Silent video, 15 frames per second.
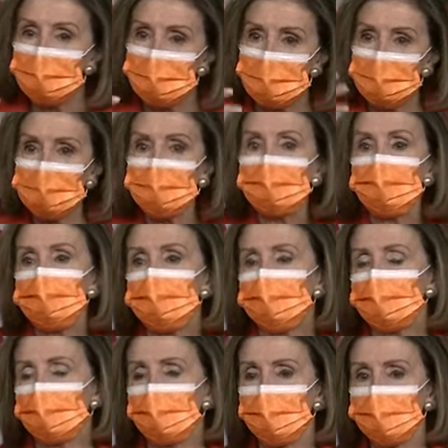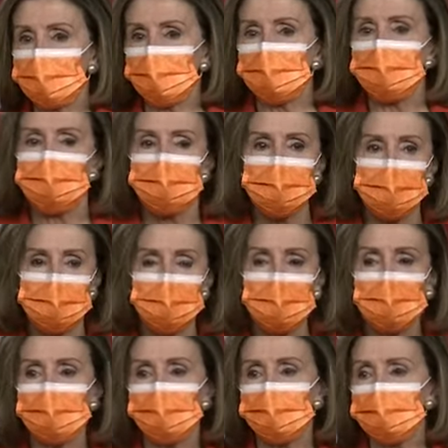the people out there, the
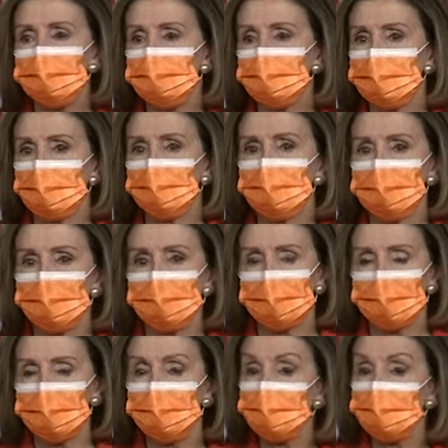survivors of gun violence,